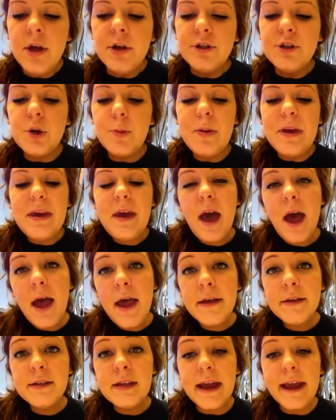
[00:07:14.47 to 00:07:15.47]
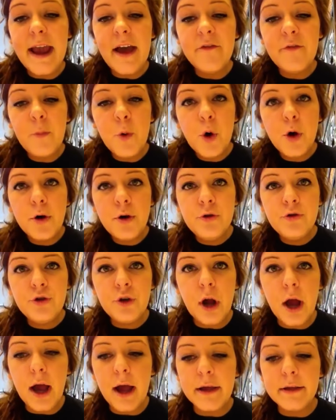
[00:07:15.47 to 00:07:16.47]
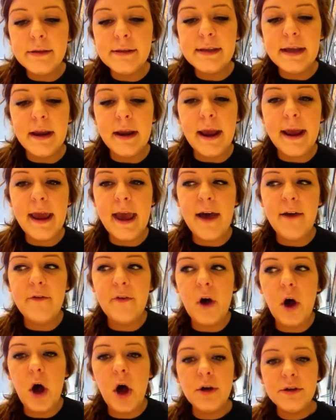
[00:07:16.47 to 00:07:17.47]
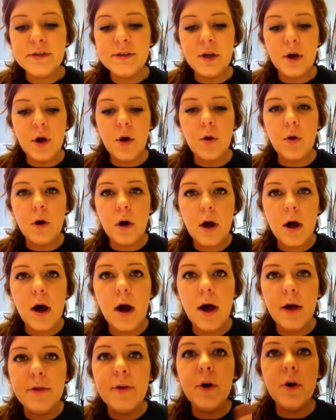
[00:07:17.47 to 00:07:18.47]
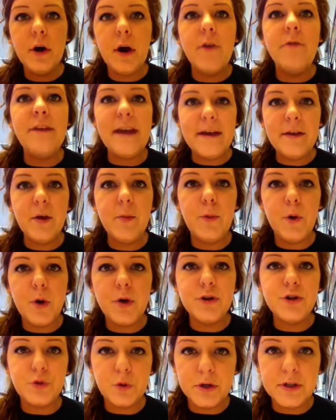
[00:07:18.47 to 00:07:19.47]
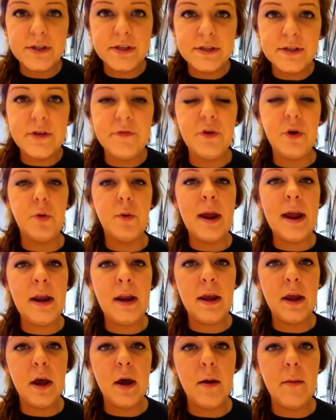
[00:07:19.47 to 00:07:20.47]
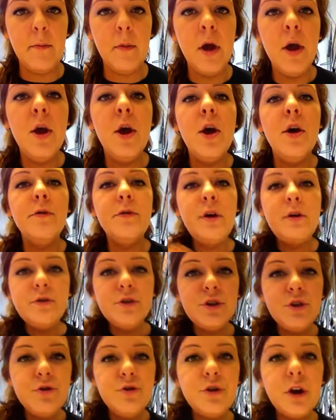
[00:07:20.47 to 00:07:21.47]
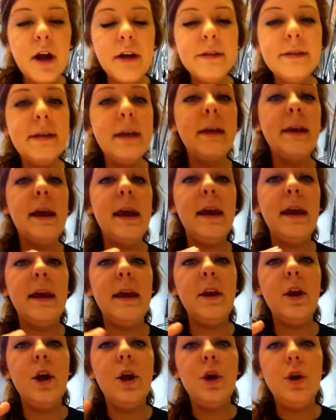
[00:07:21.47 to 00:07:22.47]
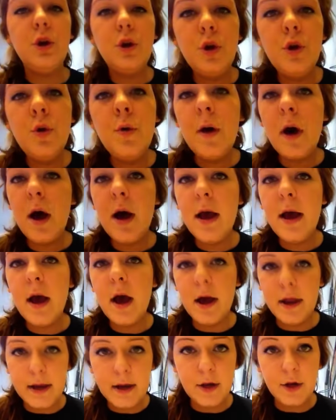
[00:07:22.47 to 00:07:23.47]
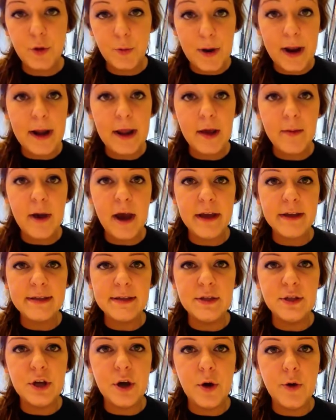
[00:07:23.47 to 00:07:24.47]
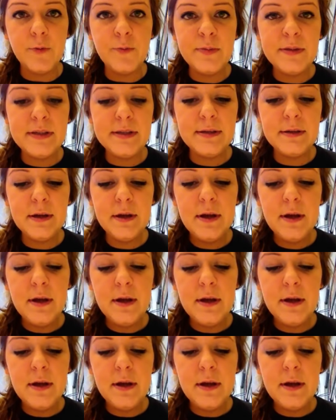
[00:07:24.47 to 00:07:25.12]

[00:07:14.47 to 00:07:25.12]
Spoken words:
So because I have more neutrons and I have also other available sources of uranium, those neutrons can hit new uranium isotopes,